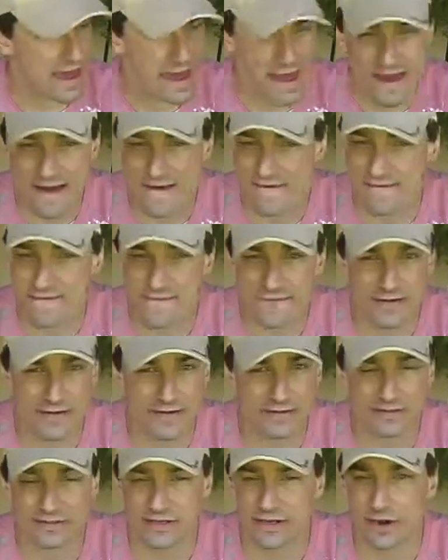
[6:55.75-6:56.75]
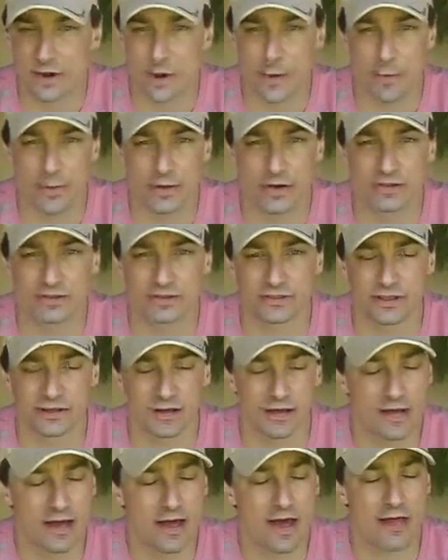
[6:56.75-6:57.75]
Every single person
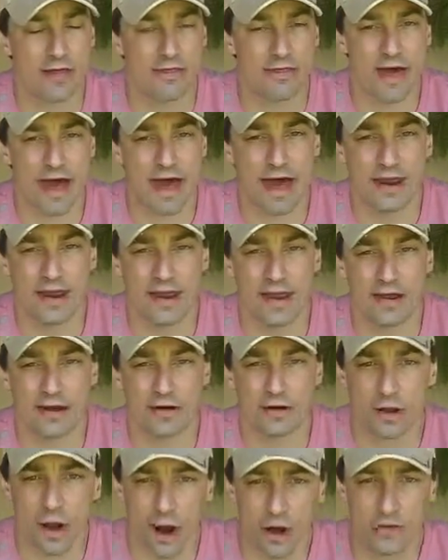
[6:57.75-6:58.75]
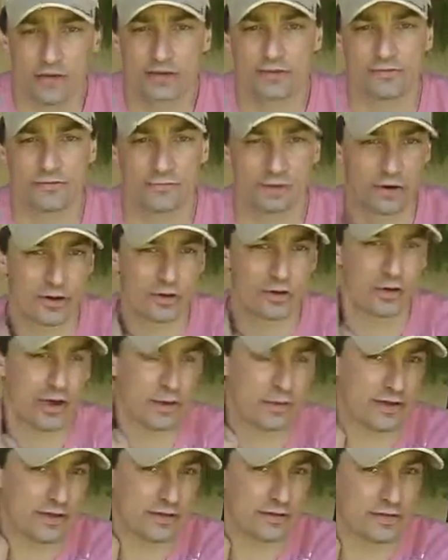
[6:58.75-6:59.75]
that goes for a
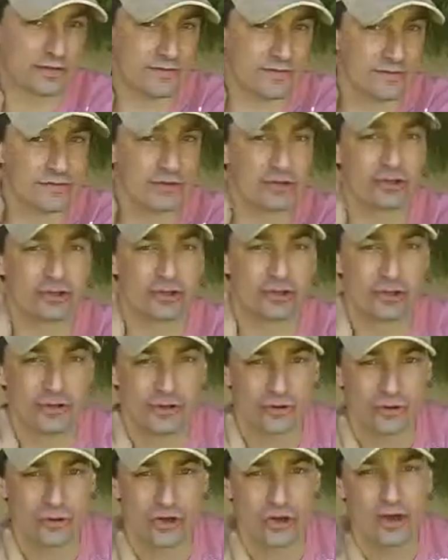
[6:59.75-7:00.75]
job interview should